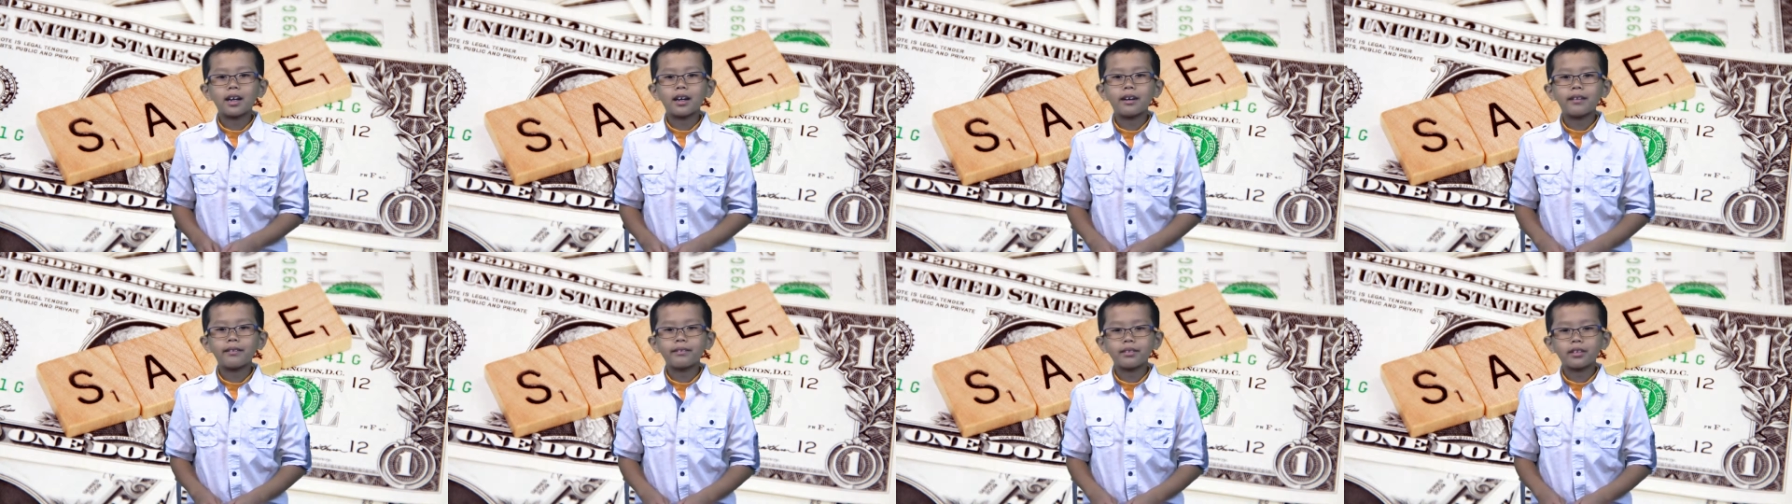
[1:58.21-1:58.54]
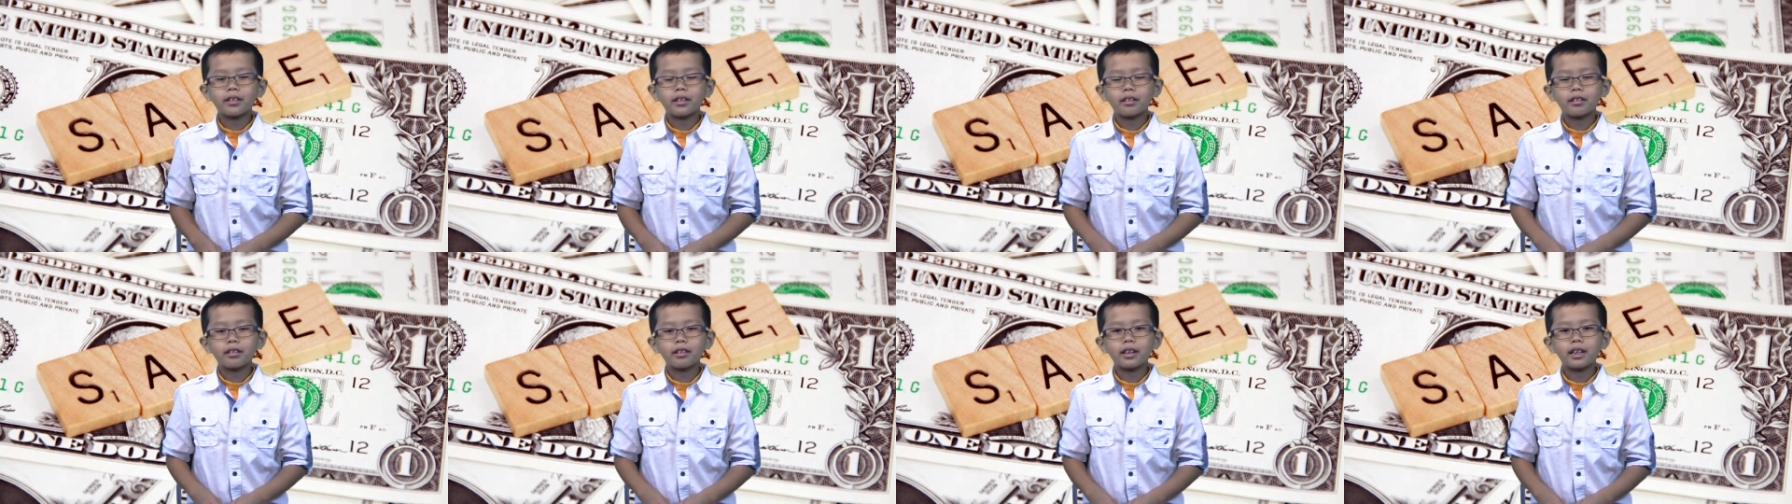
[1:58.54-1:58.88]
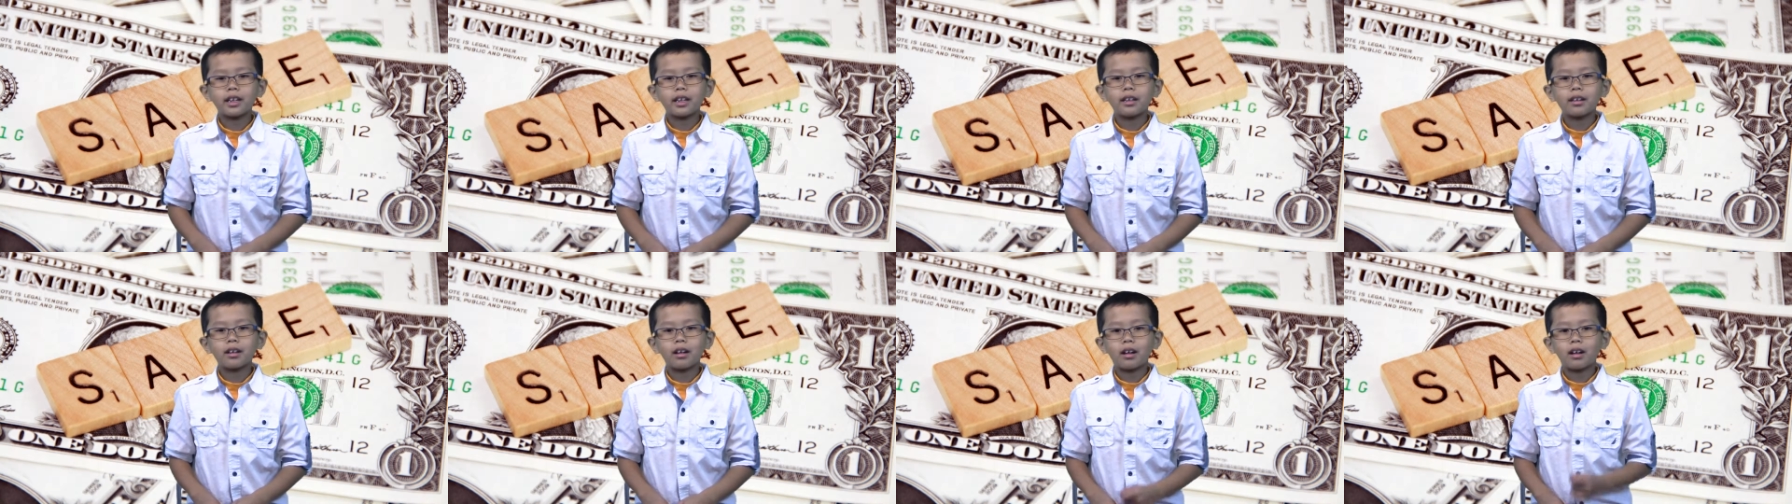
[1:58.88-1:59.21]
of
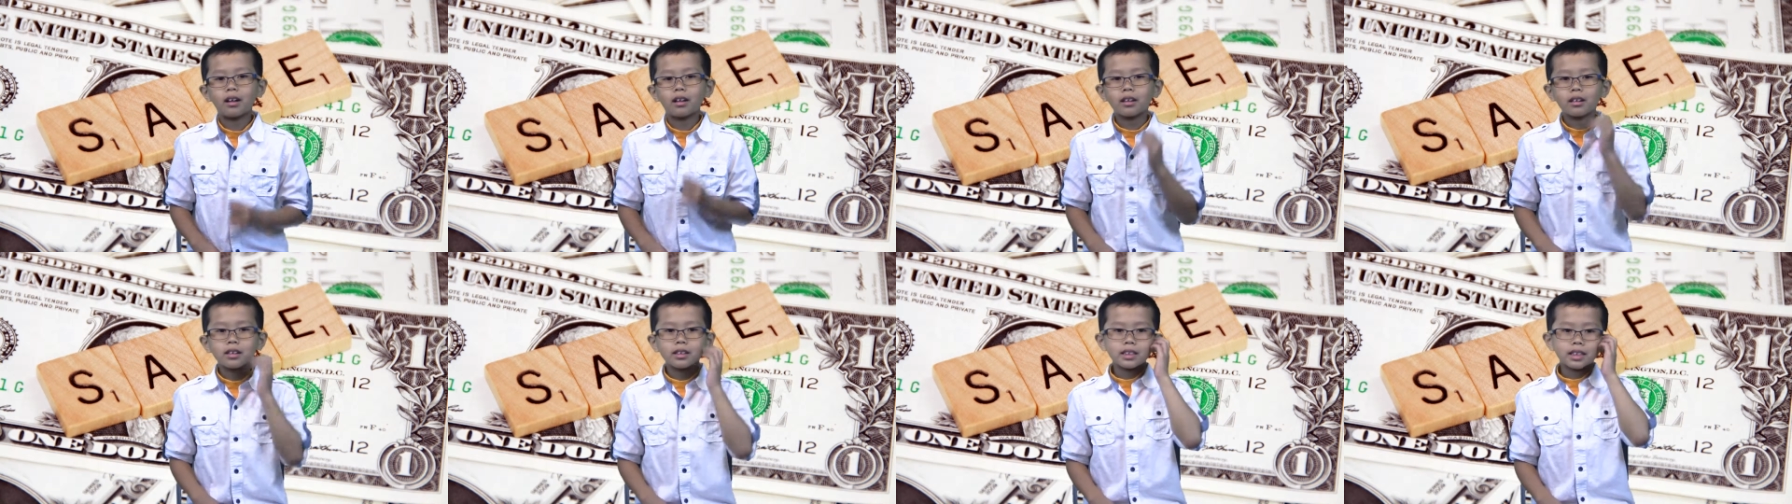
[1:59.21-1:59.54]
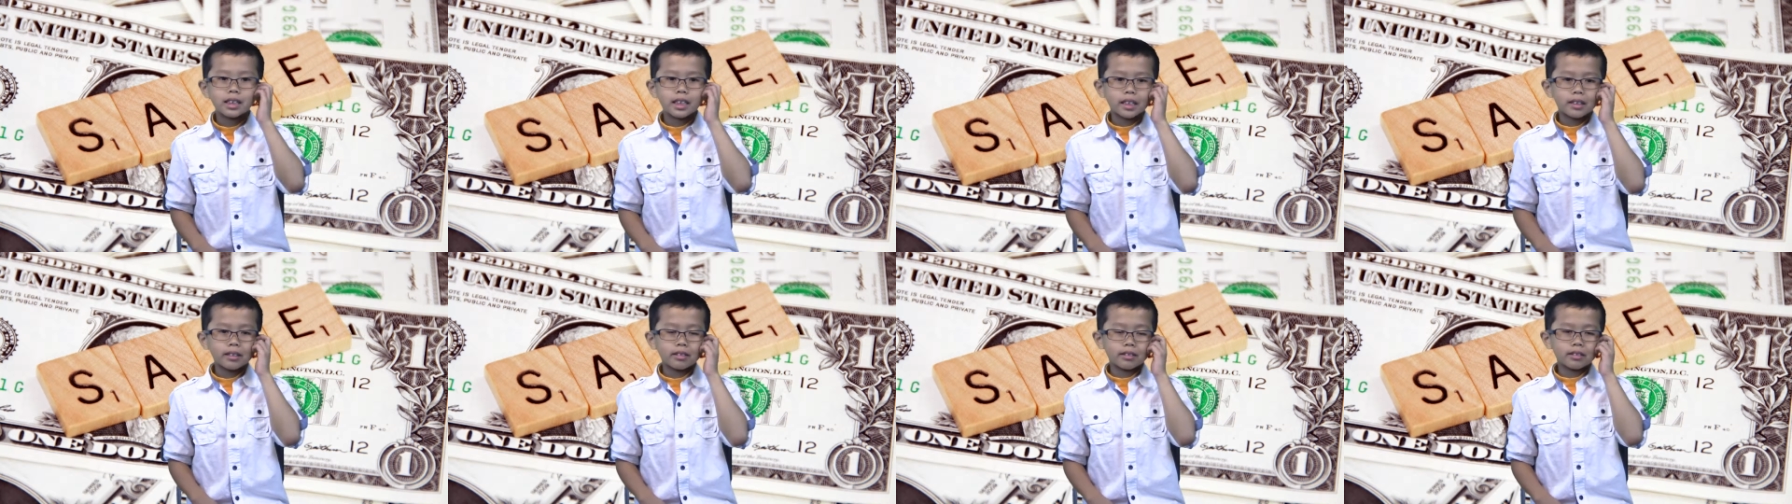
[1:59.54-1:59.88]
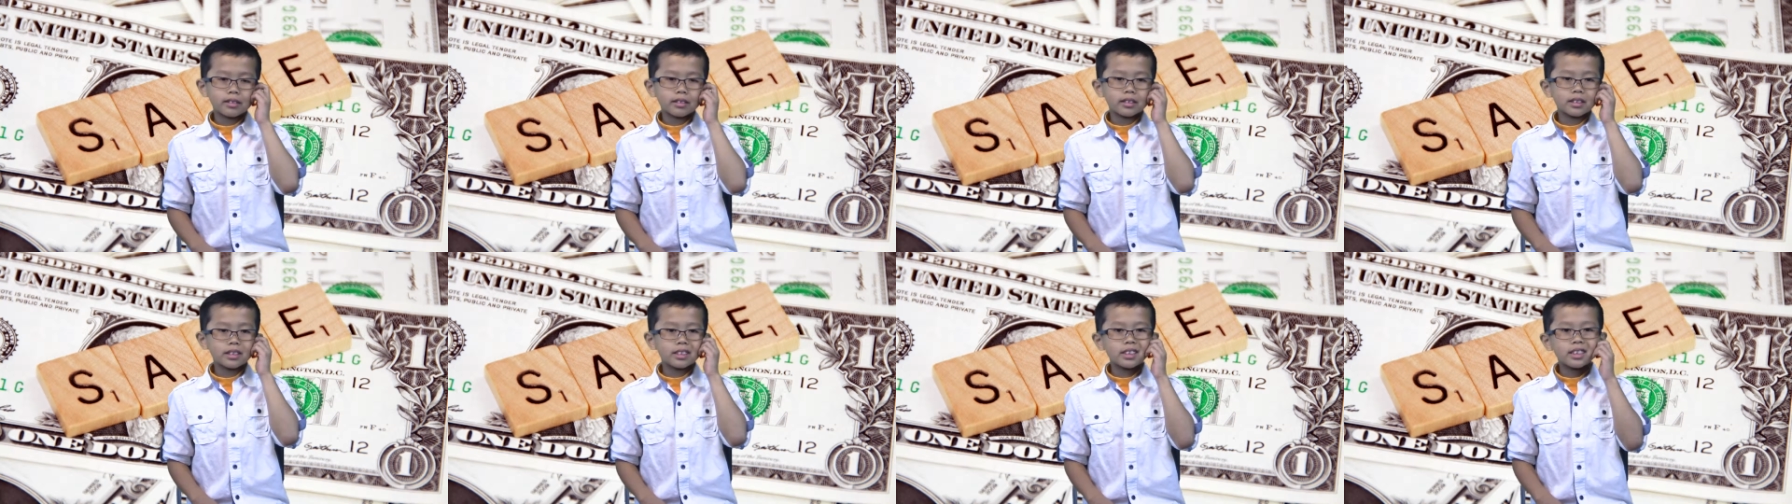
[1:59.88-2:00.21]
$30
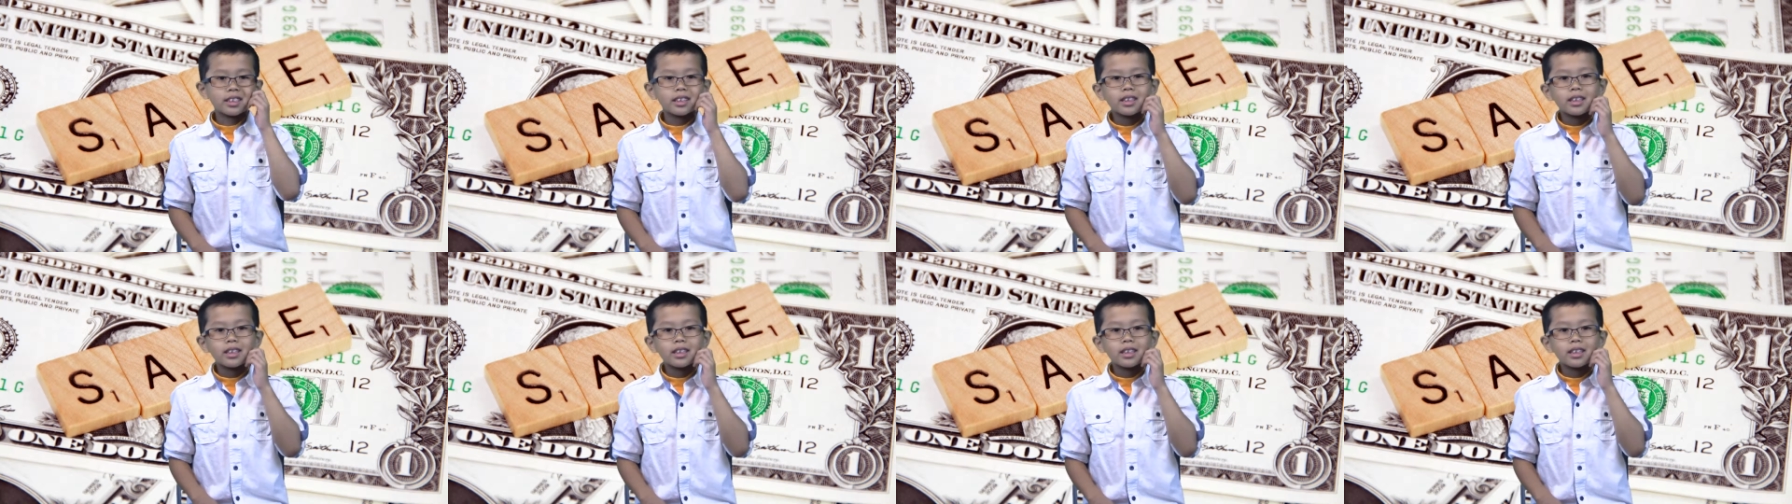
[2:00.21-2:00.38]
equals